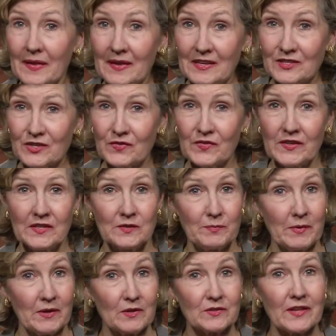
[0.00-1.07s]
Each of these
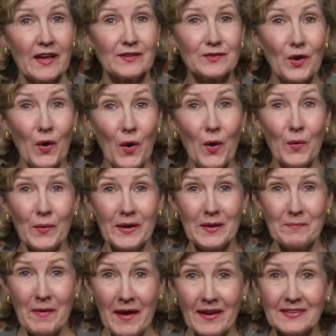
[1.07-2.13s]
bills has already
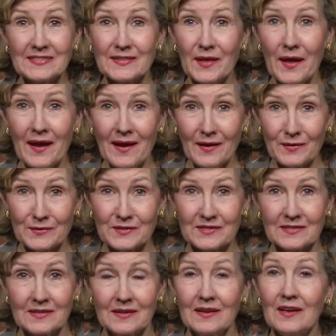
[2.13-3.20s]
passed the
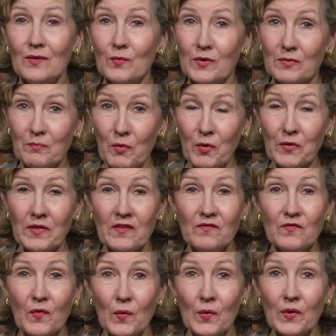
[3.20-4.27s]
House with more than
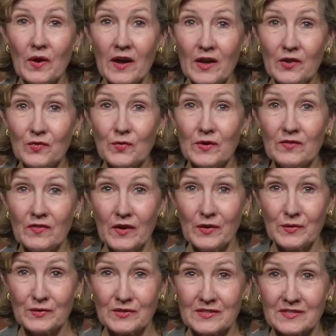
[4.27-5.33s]
400
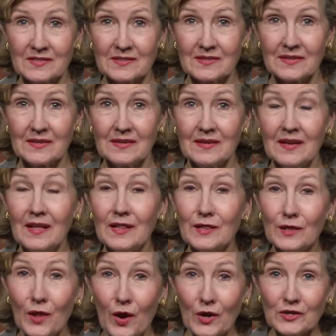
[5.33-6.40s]
votes,
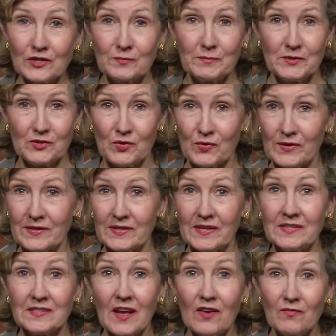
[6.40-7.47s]
large
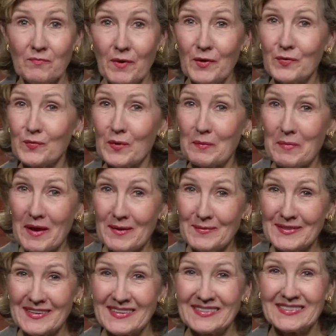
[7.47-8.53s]
majorities of both
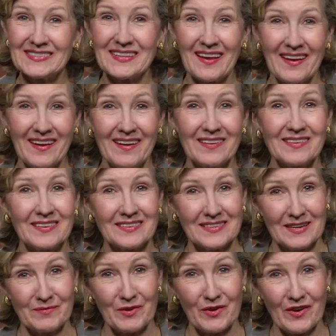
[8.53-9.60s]
Republicans and
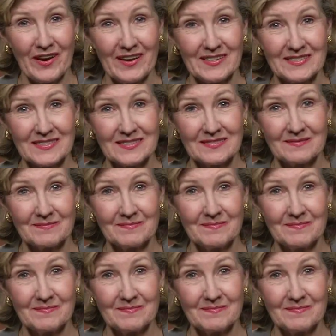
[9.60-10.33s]
Democrats.